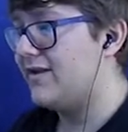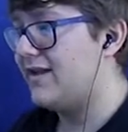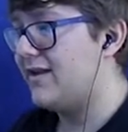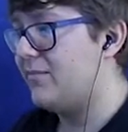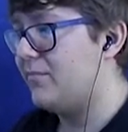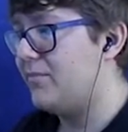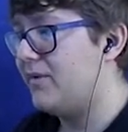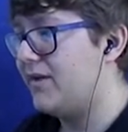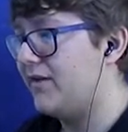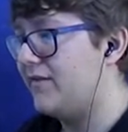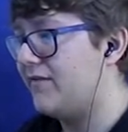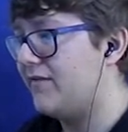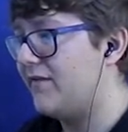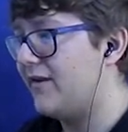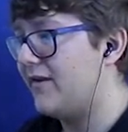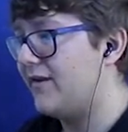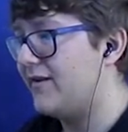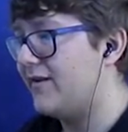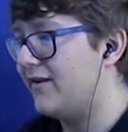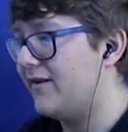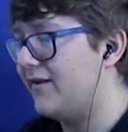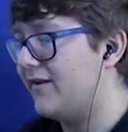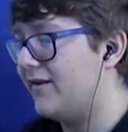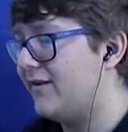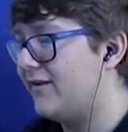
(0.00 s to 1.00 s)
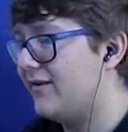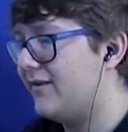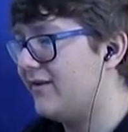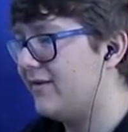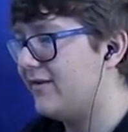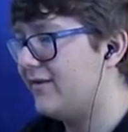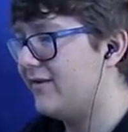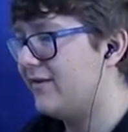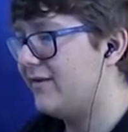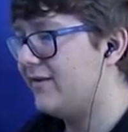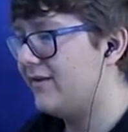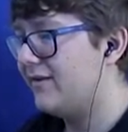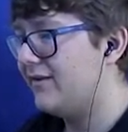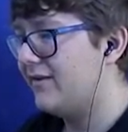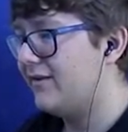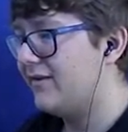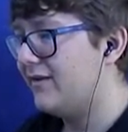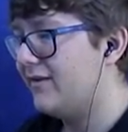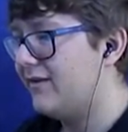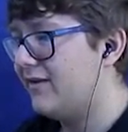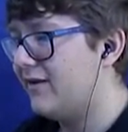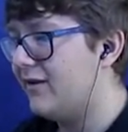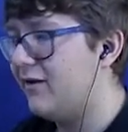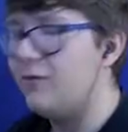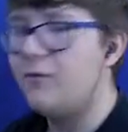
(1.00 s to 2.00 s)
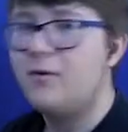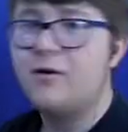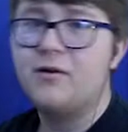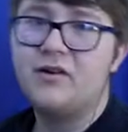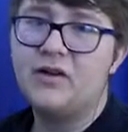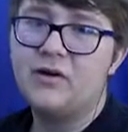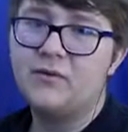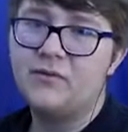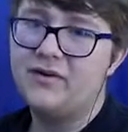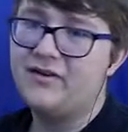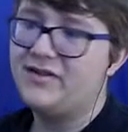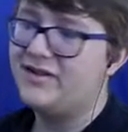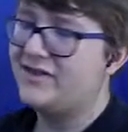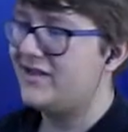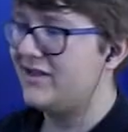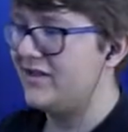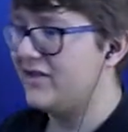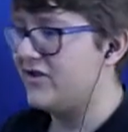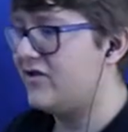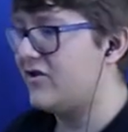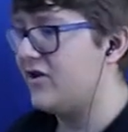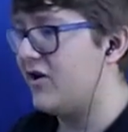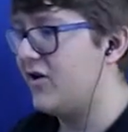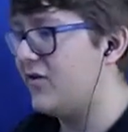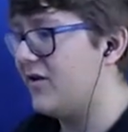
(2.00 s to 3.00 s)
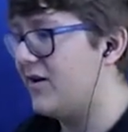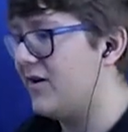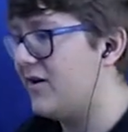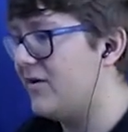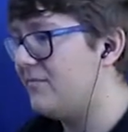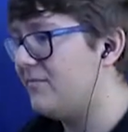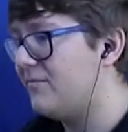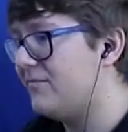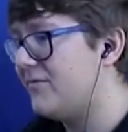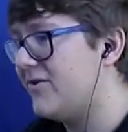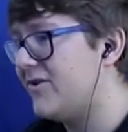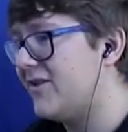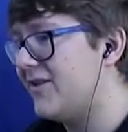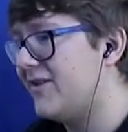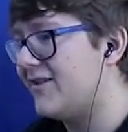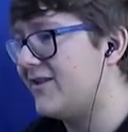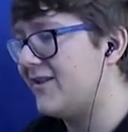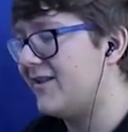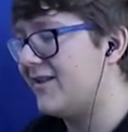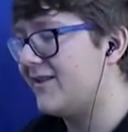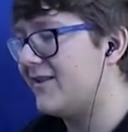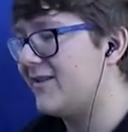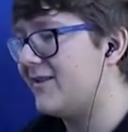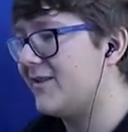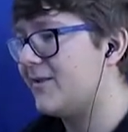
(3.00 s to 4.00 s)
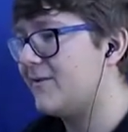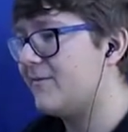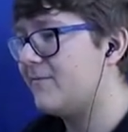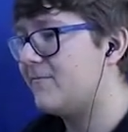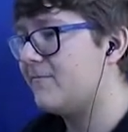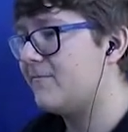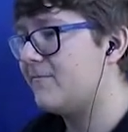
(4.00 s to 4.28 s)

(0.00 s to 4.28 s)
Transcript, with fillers: that big fucker. I'm wondering when he's gonna show up. Jesus.